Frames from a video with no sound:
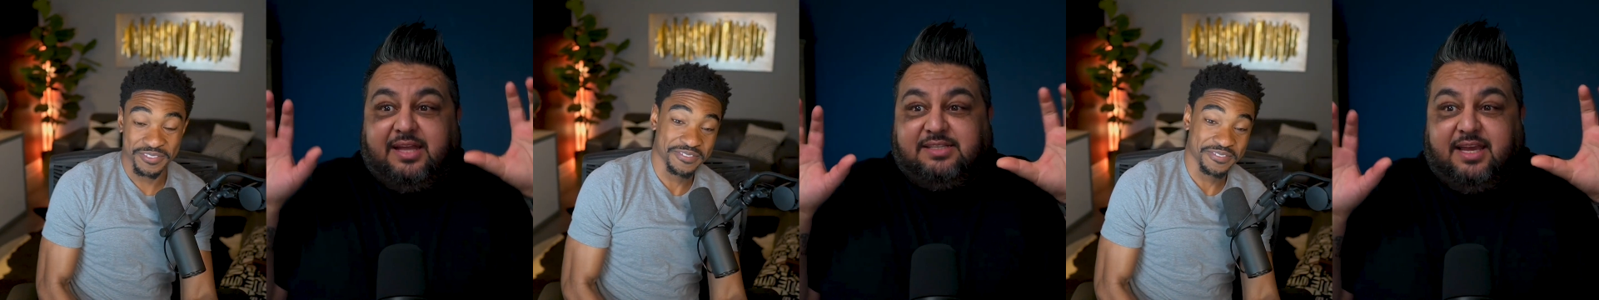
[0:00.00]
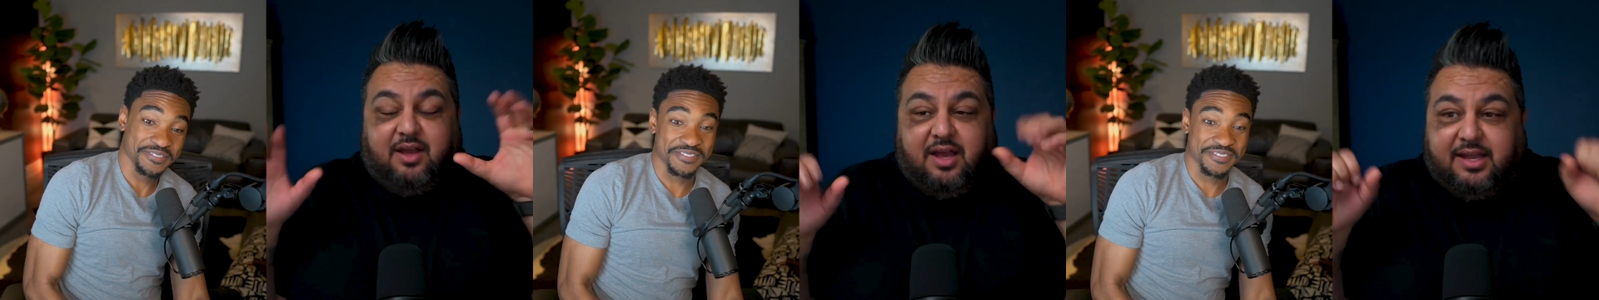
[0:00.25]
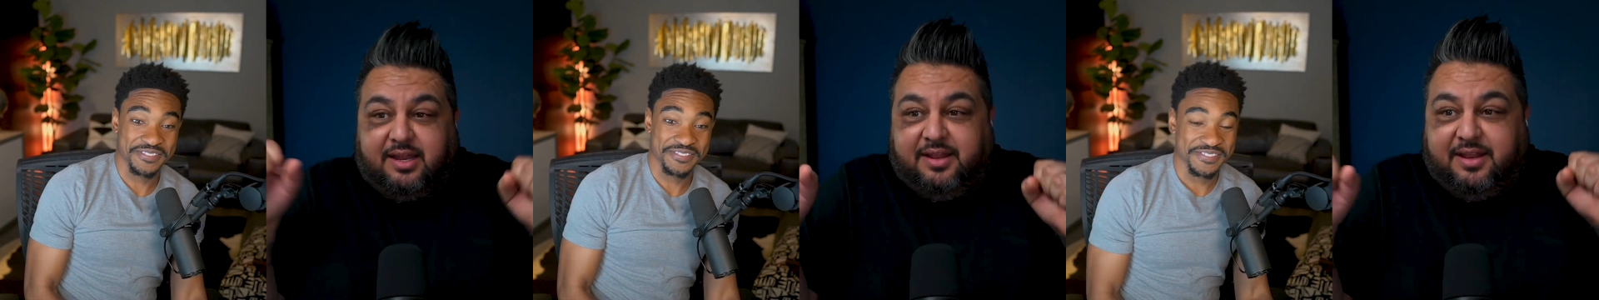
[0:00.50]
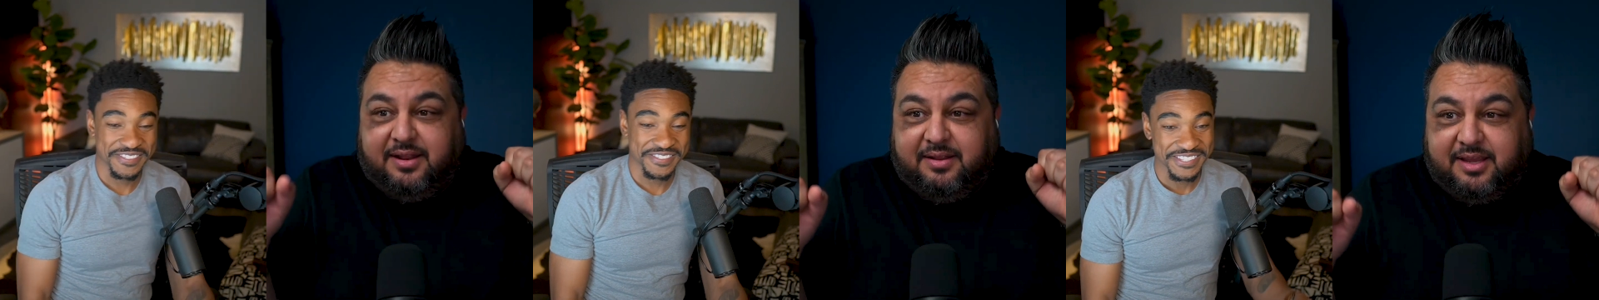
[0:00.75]
Speaker 1: It's like, oh,
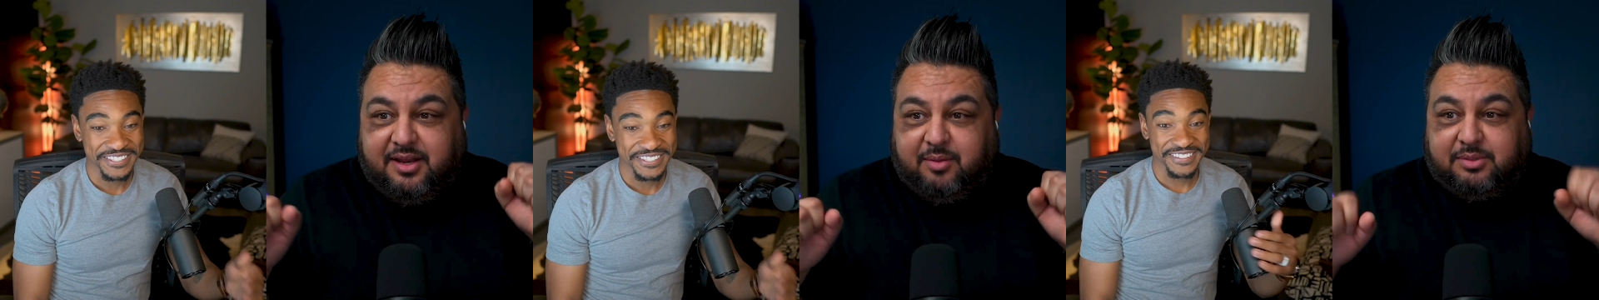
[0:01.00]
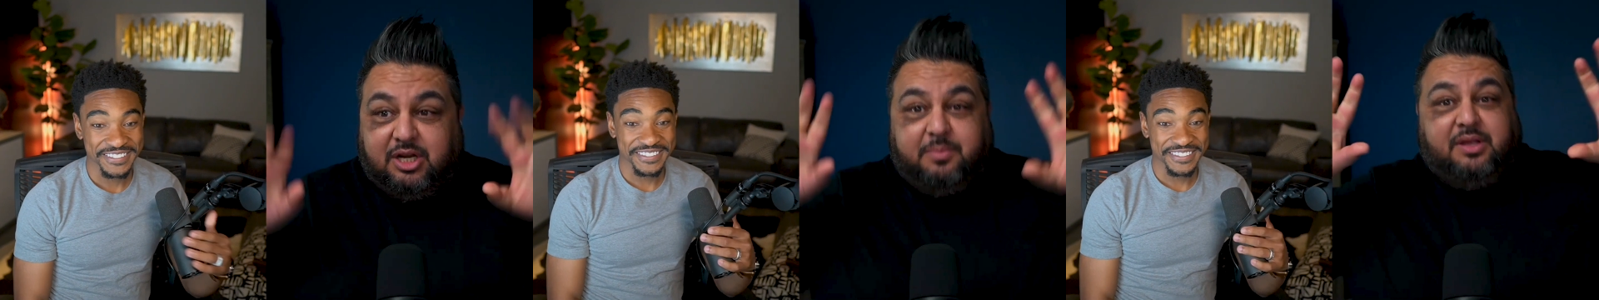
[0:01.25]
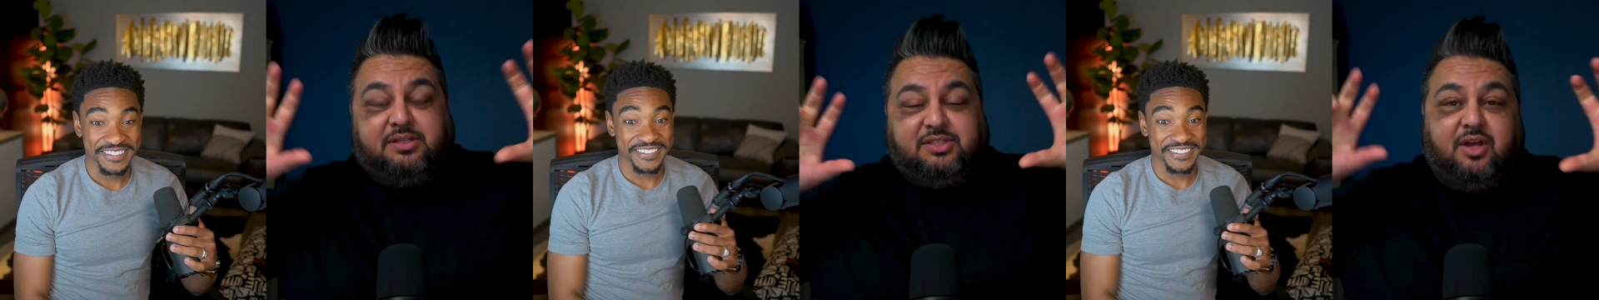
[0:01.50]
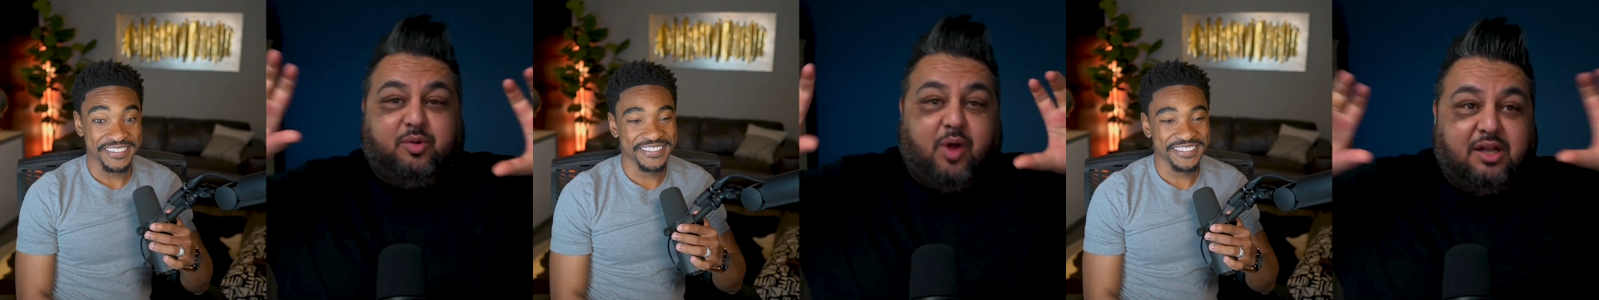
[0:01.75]
I'm trying to be an
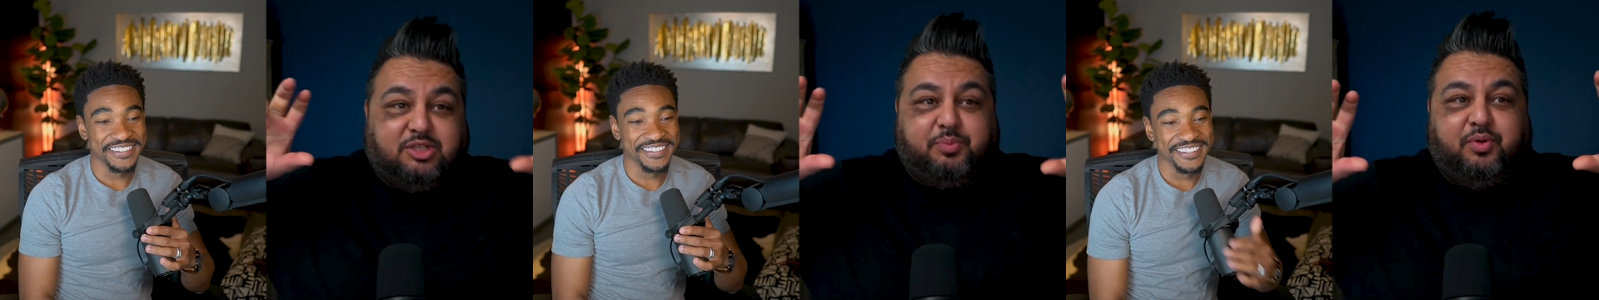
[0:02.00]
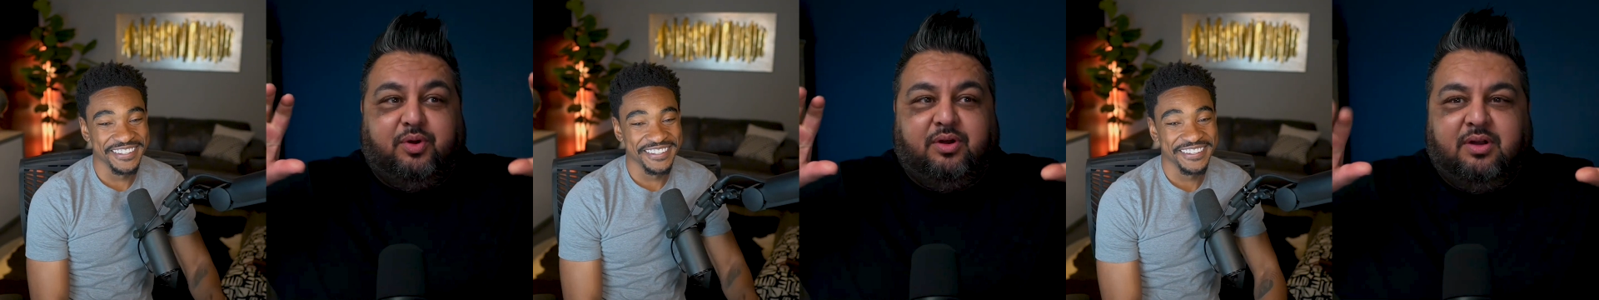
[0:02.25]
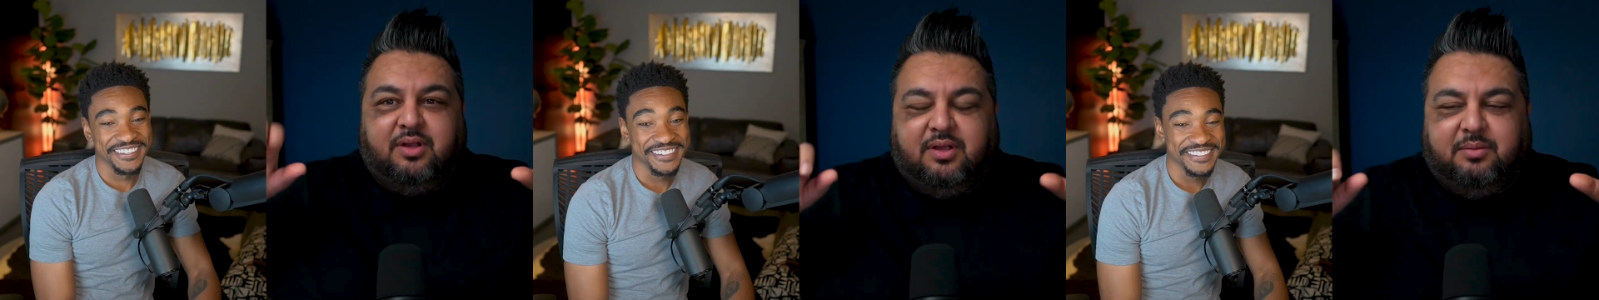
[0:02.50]
entrepreneur.